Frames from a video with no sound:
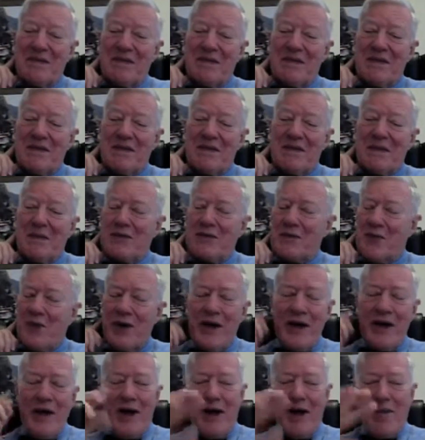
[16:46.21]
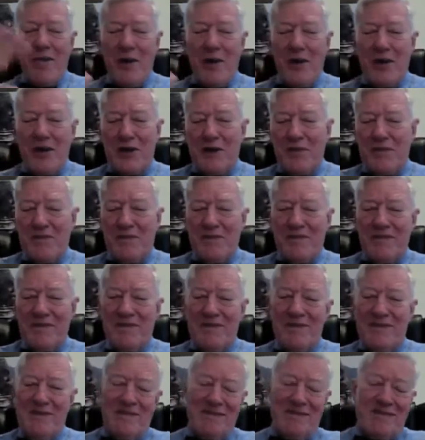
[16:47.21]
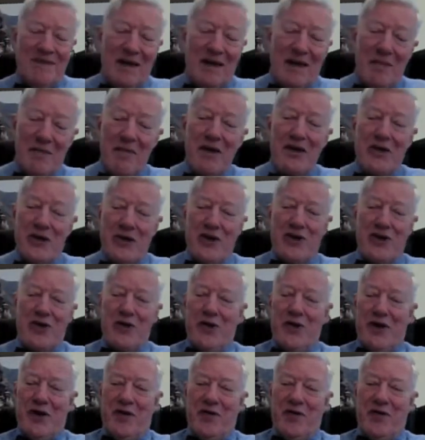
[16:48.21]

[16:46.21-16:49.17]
there was really not much mission drift